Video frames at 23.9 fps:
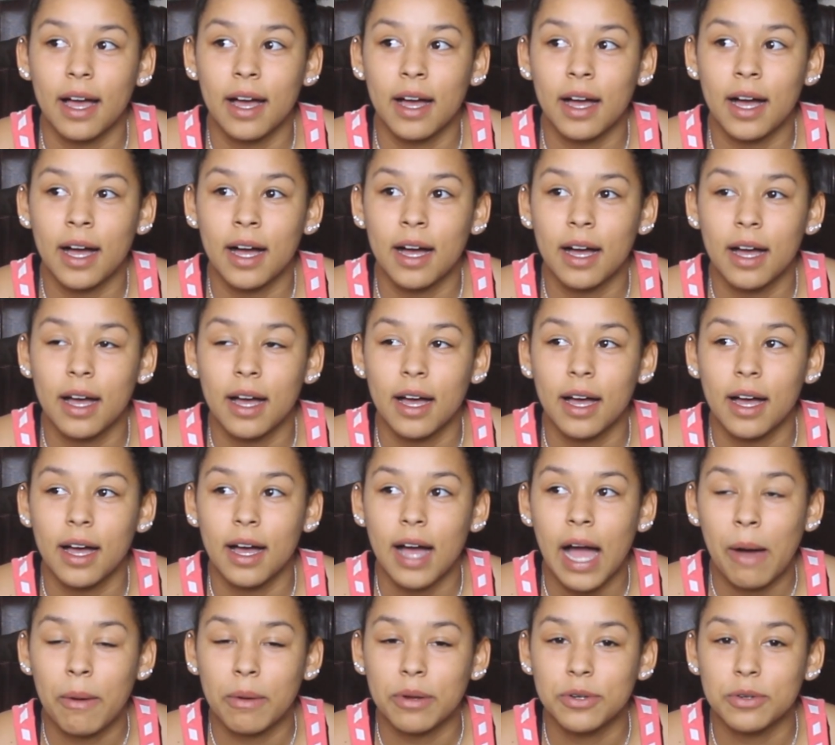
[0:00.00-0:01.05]

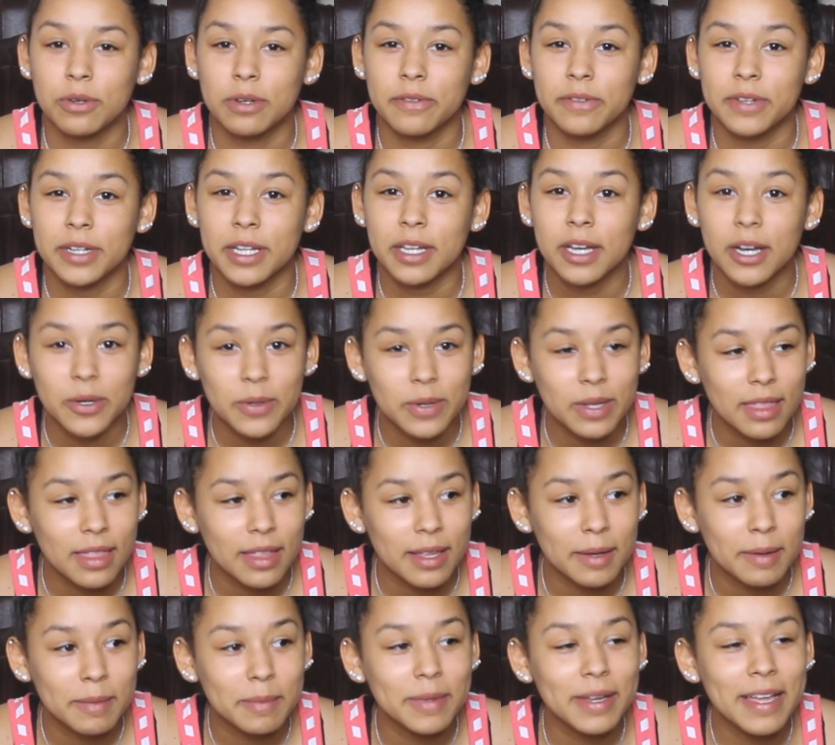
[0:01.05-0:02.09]
I would do a video with
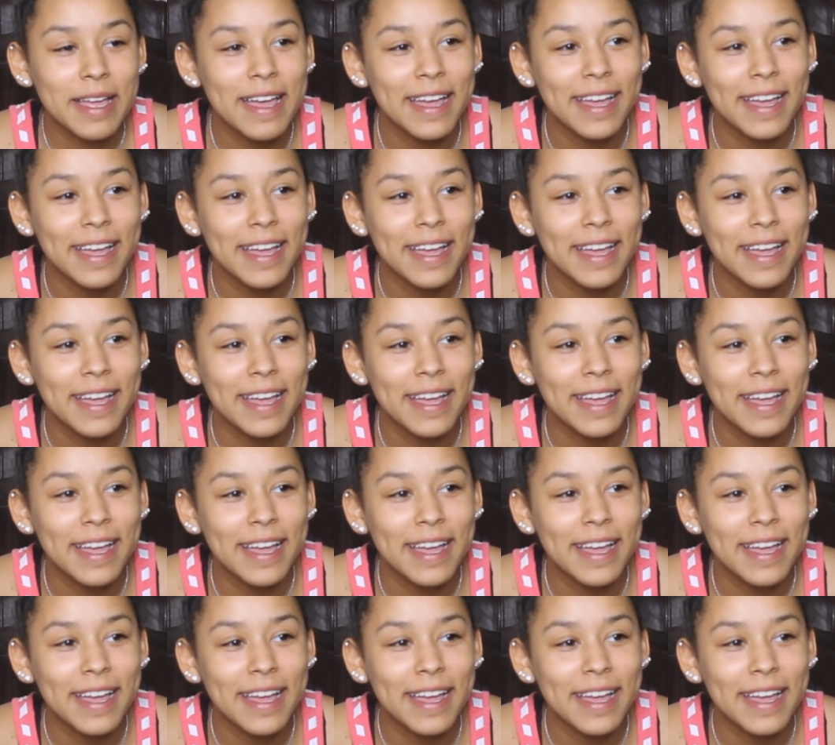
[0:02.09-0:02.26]
him.